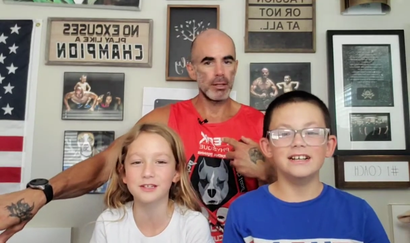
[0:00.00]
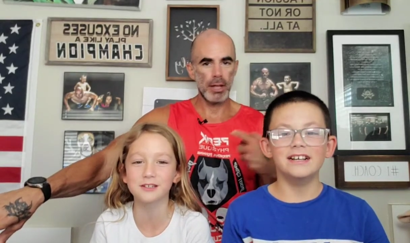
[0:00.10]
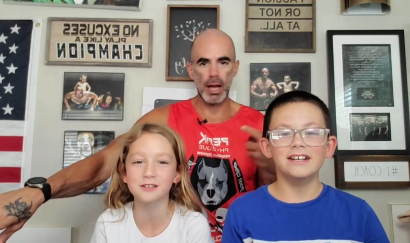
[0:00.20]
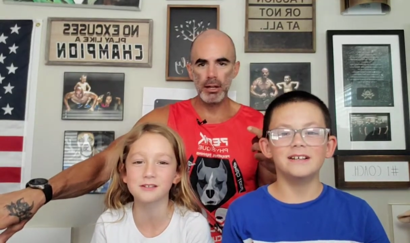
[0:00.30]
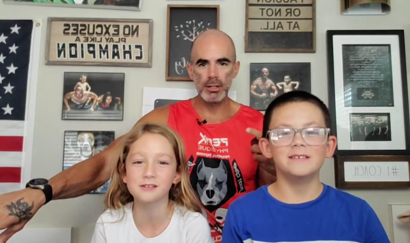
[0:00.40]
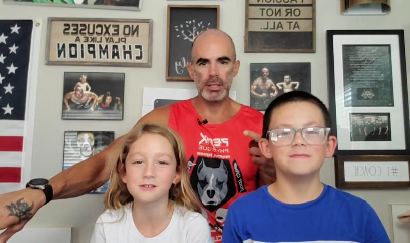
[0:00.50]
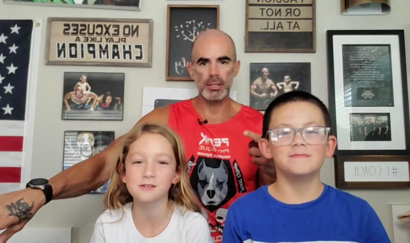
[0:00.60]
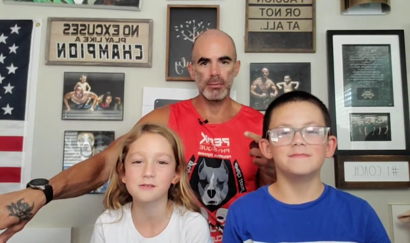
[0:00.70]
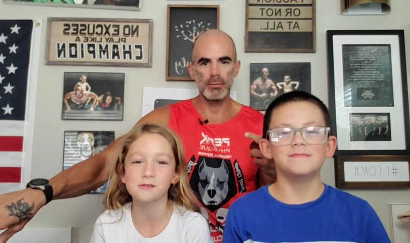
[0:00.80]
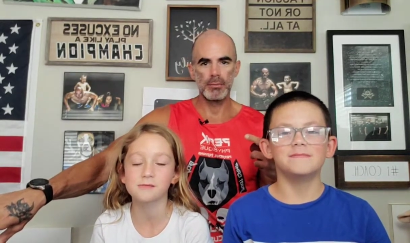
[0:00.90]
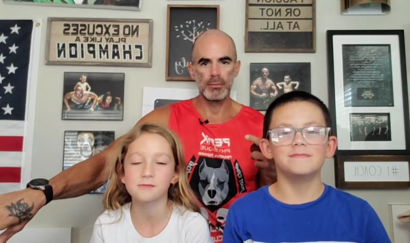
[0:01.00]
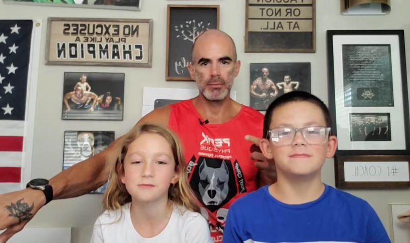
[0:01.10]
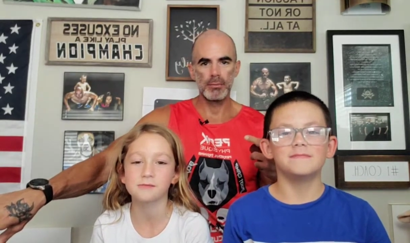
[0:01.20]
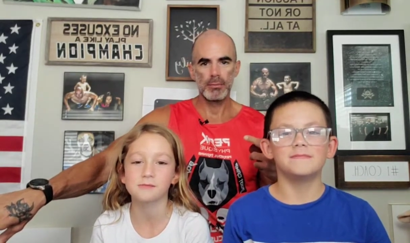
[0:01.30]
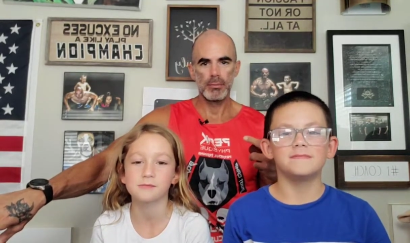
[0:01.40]
Speaker 1: the honor system.
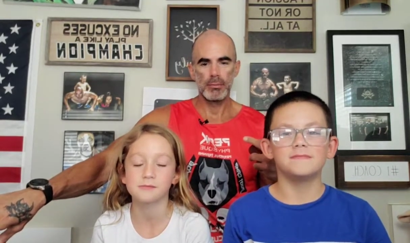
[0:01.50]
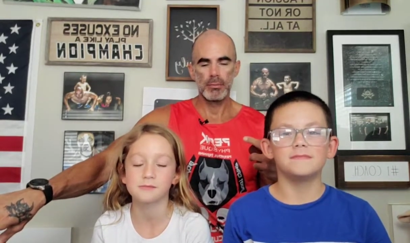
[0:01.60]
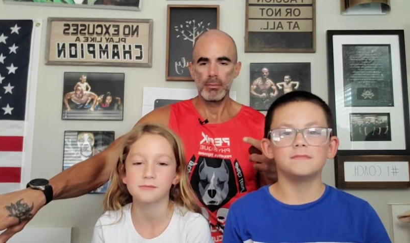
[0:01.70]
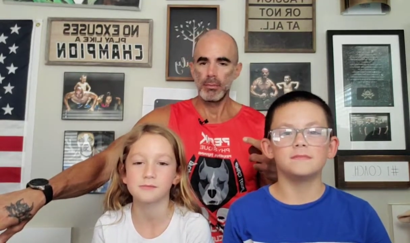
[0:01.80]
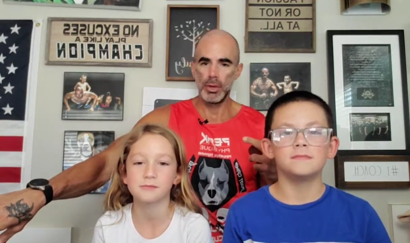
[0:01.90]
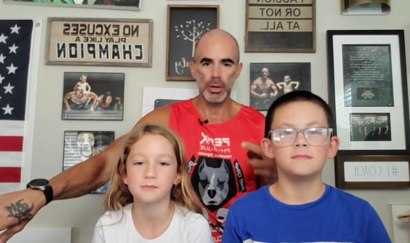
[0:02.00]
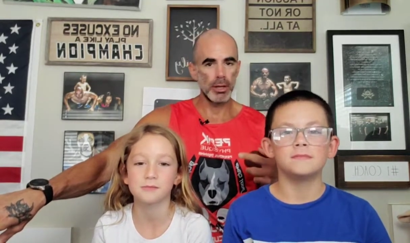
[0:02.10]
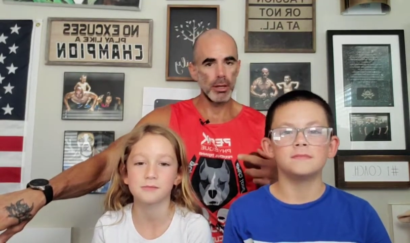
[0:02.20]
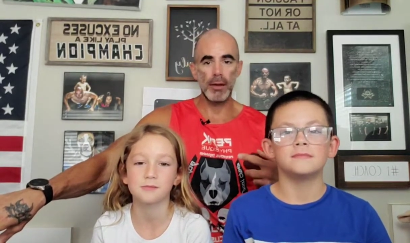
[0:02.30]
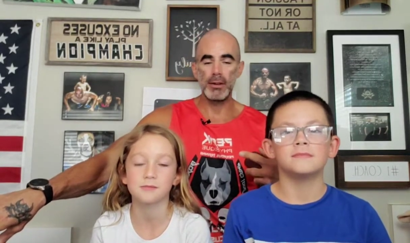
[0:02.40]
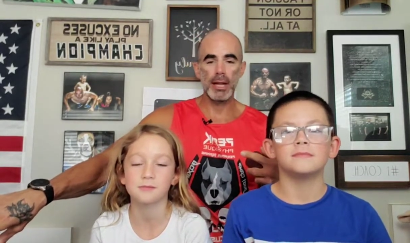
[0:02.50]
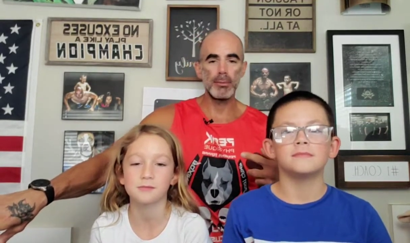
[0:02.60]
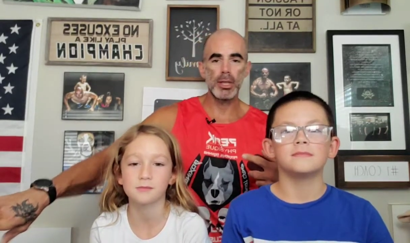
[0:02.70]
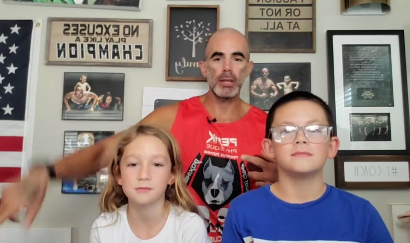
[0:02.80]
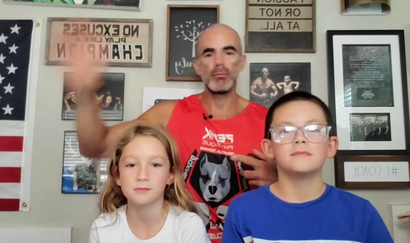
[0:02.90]
You're gonna every time you
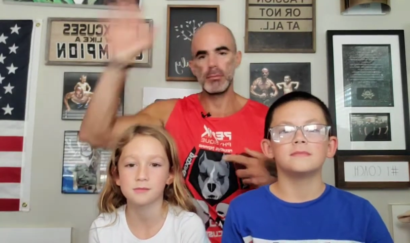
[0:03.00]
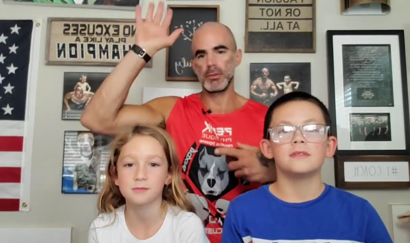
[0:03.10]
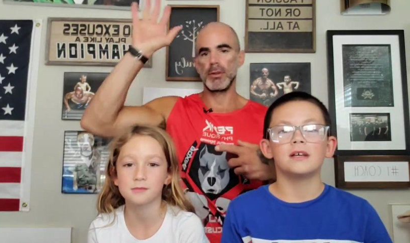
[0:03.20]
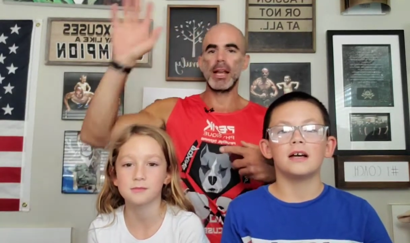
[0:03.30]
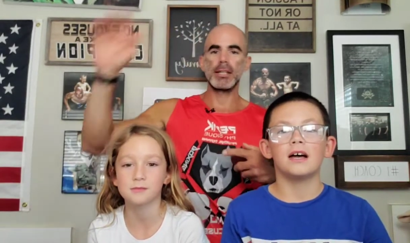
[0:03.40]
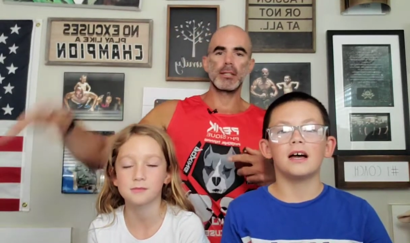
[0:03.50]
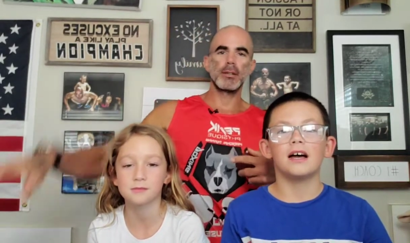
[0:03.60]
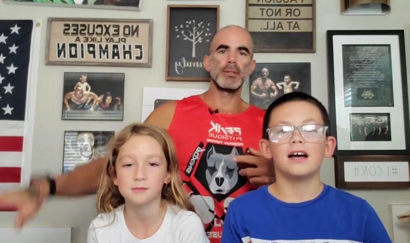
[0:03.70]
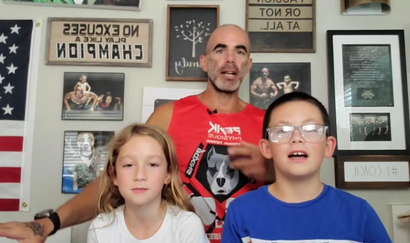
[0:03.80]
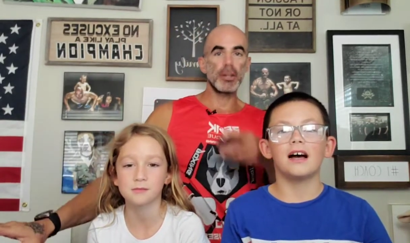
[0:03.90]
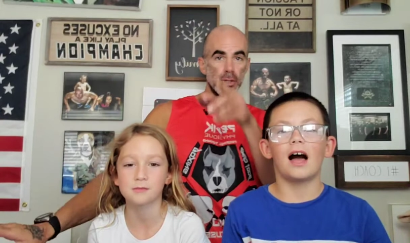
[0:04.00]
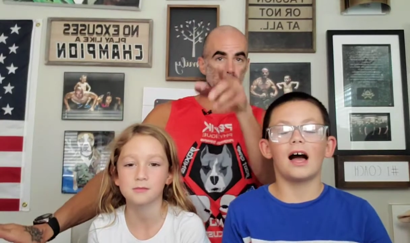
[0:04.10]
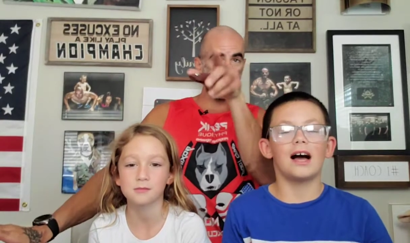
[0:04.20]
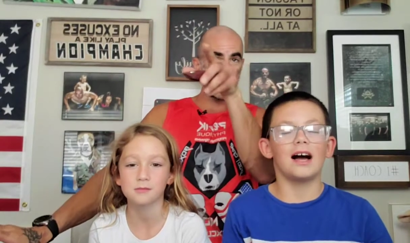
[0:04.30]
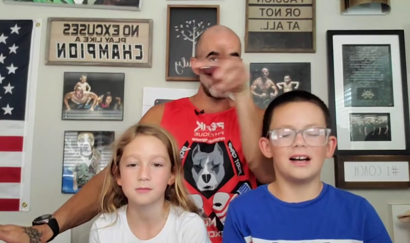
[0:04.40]
think, your right hand's gonna go in the air. So just by
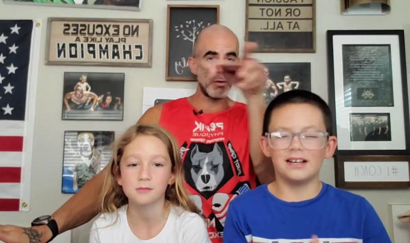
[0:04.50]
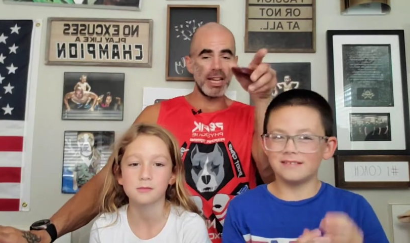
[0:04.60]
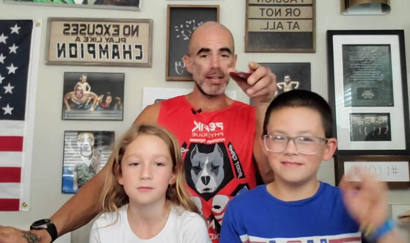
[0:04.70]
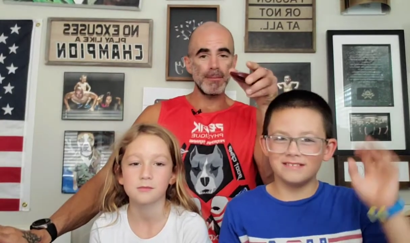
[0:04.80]
you reading,